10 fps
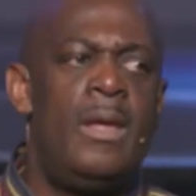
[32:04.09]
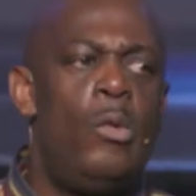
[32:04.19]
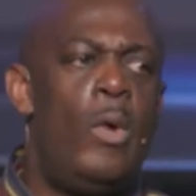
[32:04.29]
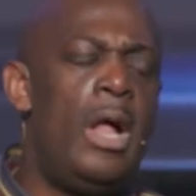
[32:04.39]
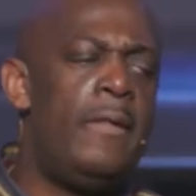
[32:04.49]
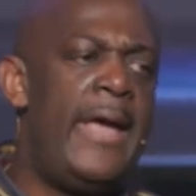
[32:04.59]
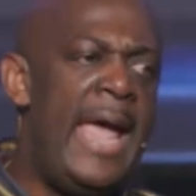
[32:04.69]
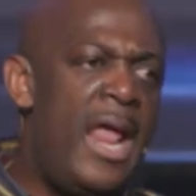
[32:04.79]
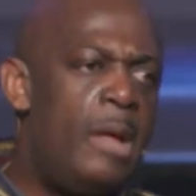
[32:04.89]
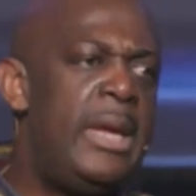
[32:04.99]
Well, the
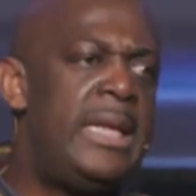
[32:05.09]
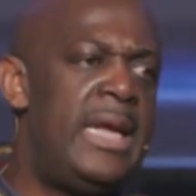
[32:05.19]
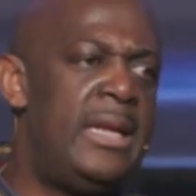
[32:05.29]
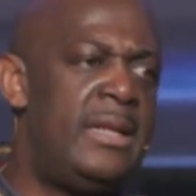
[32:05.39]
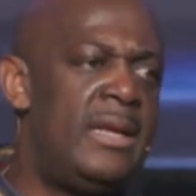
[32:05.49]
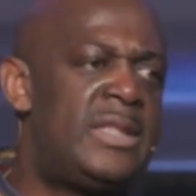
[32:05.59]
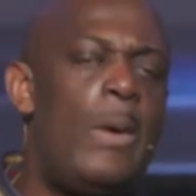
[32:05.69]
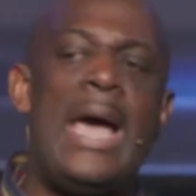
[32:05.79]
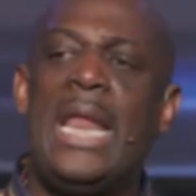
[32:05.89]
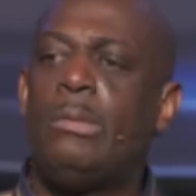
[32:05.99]
enemy did this
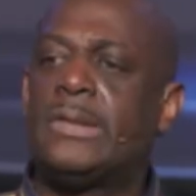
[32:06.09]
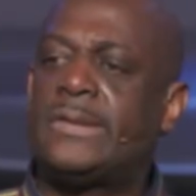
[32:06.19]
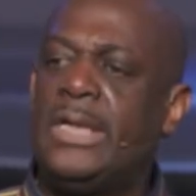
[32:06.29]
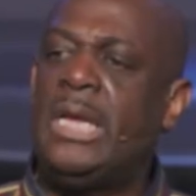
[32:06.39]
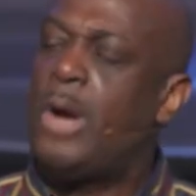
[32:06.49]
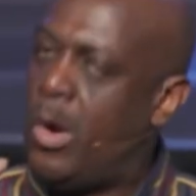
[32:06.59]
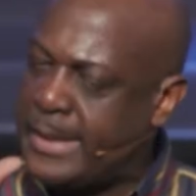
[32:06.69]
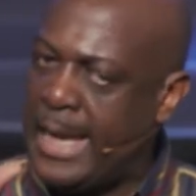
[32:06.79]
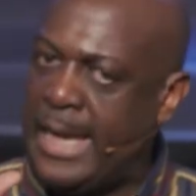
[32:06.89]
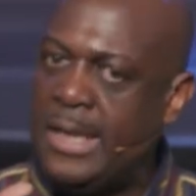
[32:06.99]
while I was asleep.
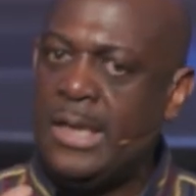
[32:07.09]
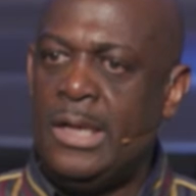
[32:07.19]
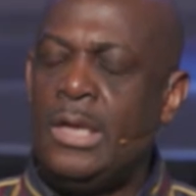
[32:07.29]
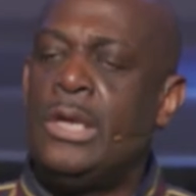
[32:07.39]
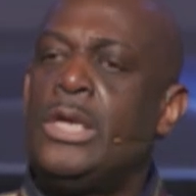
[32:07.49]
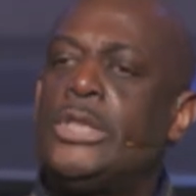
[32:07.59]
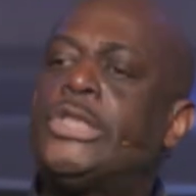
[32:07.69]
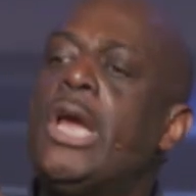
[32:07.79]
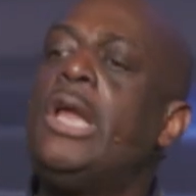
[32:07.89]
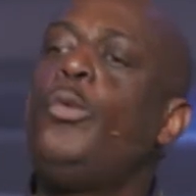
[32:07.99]
Okay,
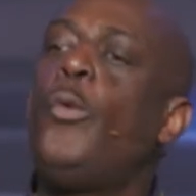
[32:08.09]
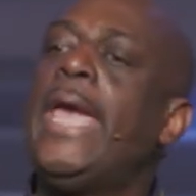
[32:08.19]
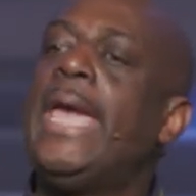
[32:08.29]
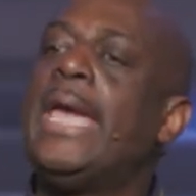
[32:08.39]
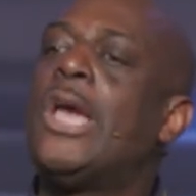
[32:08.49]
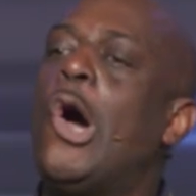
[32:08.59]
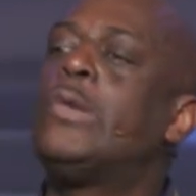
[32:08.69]
should we go